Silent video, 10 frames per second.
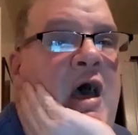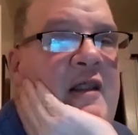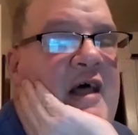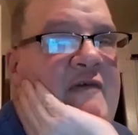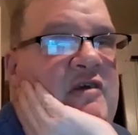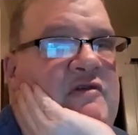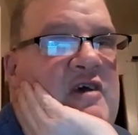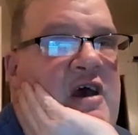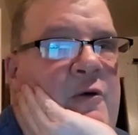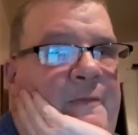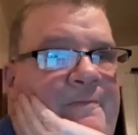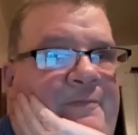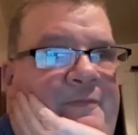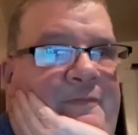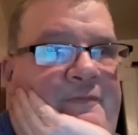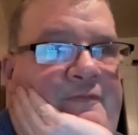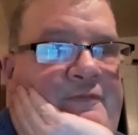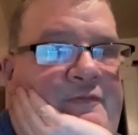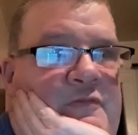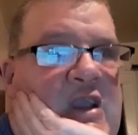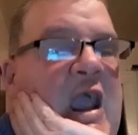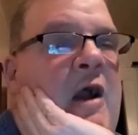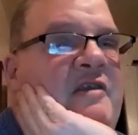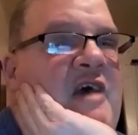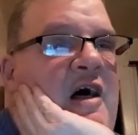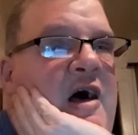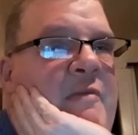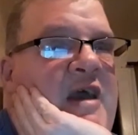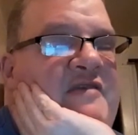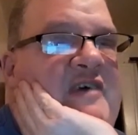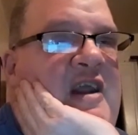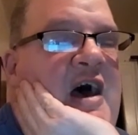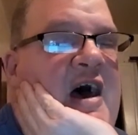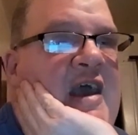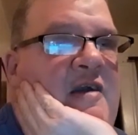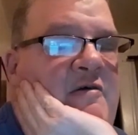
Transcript: Love you too. Karen, tell hubby I said hi.